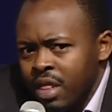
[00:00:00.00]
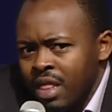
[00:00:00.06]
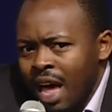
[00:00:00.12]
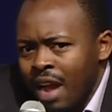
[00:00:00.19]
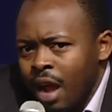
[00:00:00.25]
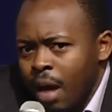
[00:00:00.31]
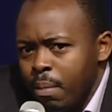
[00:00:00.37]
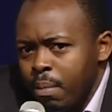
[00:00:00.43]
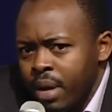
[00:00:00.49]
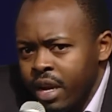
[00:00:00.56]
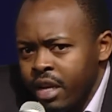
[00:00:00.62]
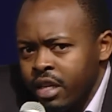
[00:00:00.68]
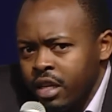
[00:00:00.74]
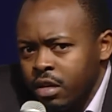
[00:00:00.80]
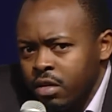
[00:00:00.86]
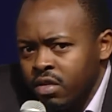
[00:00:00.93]
that
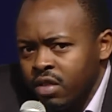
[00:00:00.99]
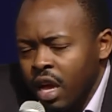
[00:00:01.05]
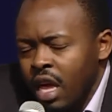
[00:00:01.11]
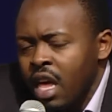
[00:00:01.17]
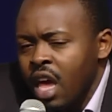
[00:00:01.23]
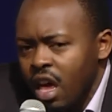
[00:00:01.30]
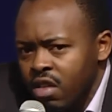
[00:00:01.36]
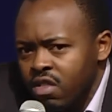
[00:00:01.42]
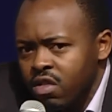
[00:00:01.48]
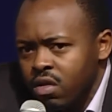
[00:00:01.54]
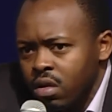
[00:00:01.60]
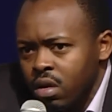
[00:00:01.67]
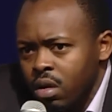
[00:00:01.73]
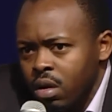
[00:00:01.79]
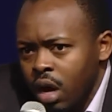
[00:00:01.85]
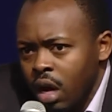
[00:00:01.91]
ability to say
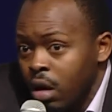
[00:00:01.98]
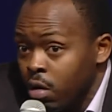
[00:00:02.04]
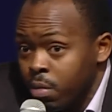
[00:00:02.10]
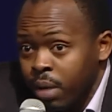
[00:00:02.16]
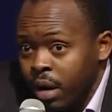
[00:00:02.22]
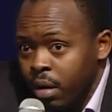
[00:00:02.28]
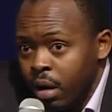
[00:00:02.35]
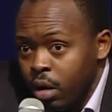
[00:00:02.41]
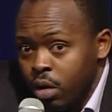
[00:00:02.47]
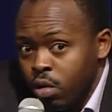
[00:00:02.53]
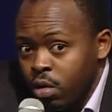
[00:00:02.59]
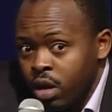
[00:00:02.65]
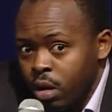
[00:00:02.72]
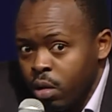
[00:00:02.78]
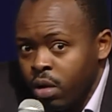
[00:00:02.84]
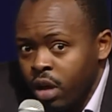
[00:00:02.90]
yes. And
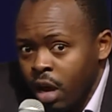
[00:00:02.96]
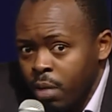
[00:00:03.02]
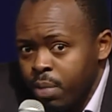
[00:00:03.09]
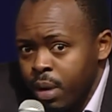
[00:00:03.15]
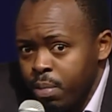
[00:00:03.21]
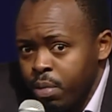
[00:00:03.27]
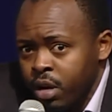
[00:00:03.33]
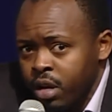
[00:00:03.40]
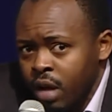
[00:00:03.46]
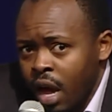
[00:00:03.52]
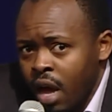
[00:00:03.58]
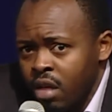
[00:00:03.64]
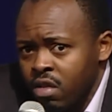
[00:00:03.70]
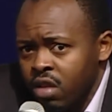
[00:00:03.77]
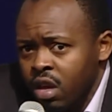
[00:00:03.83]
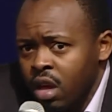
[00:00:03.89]
look young people in the eye
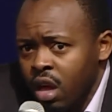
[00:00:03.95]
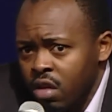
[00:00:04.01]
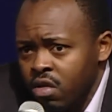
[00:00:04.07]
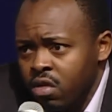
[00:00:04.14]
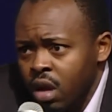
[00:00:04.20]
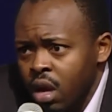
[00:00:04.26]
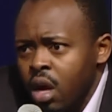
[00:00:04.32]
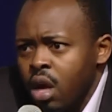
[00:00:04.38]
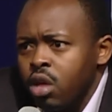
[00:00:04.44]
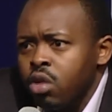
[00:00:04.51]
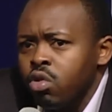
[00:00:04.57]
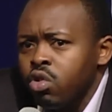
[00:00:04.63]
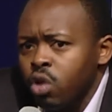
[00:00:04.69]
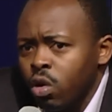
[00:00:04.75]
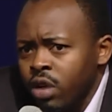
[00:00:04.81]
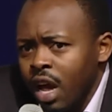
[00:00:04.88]
and say yes. You
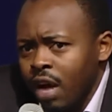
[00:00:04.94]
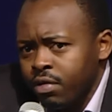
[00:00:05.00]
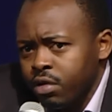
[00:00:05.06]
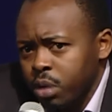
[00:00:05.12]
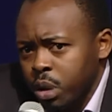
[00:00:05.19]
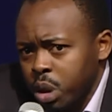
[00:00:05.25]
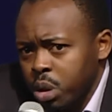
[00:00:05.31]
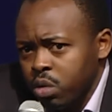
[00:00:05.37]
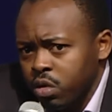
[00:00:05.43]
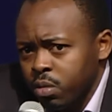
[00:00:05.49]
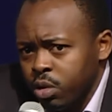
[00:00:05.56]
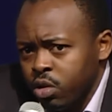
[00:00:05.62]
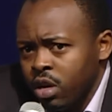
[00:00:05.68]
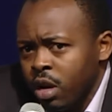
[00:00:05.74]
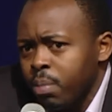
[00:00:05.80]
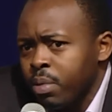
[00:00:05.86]
don't have to choose
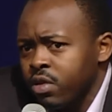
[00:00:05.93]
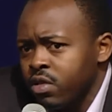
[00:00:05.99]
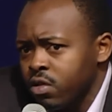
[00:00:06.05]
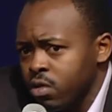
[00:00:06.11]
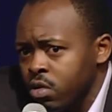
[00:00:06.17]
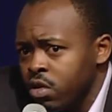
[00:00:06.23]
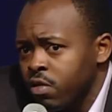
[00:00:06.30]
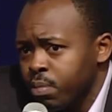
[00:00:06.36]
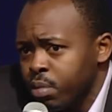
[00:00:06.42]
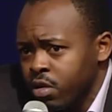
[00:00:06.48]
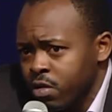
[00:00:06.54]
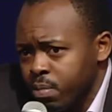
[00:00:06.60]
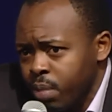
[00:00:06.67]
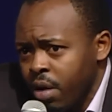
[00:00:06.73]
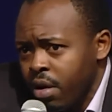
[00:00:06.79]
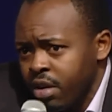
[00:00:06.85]
between a pursuit of
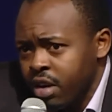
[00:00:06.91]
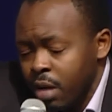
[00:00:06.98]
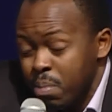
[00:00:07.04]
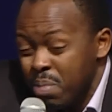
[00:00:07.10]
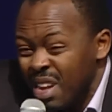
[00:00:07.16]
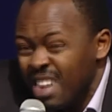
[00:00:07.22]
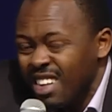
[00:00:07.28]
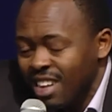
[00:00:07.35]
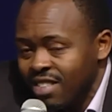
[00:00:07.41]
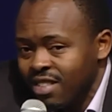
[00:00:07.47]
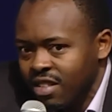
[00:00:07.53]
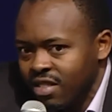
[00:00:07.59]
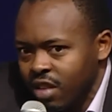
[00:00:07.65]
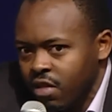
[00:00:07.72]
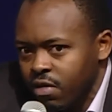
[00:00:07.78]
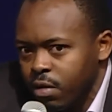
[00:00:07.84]
prosperity and building a
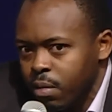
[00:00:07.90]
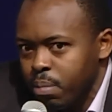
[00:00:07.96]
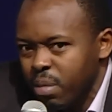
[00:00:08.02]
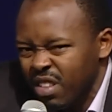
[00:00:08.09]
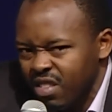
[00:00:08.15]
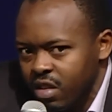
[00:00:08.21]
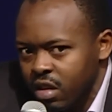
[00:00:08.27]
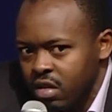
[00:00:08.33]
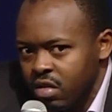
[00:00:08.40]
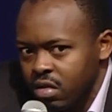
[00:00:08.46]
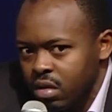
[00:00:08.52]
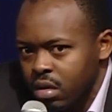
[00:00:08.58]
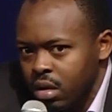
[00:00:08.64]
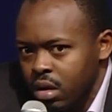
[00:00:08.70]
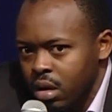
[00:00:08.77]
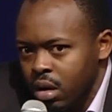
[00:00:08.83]
successful
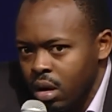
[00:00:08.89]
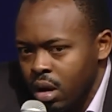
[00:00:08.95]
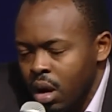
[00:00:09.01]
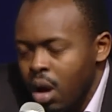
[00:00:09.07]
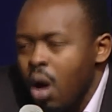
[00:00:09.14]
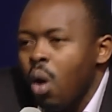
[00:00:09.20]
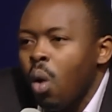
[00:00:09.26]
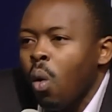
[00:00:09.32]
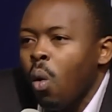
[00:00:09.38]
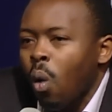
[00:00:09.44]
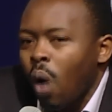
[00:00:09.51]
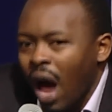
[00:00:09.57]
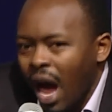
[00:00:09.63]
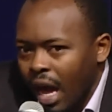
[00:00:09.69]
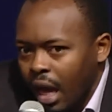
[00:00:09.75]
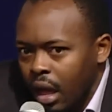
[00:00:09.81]
business,
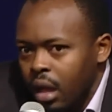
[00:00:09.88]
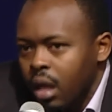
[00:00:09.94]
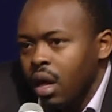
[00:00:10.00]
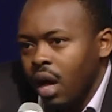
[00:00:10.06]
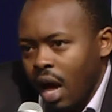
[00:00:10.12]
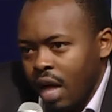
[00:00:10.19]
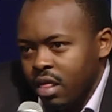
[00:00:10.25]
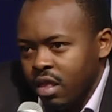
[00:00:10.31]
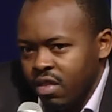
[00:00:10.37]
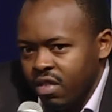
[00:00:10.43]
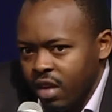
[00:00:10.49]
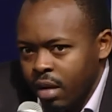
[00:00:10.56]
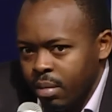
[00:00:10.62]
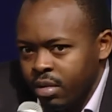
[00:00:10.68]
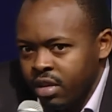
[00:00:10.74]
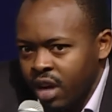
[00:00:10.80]
while at the
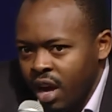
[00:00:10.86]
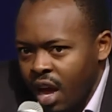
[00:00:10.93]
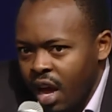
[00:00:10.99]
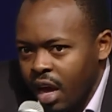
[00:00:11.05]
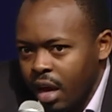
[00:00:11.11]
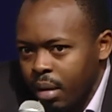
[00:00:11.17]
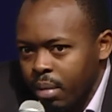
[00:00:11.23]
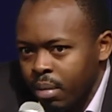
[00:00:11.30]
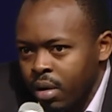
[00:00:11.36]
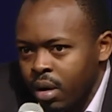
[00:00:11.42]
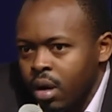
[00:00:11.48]
same time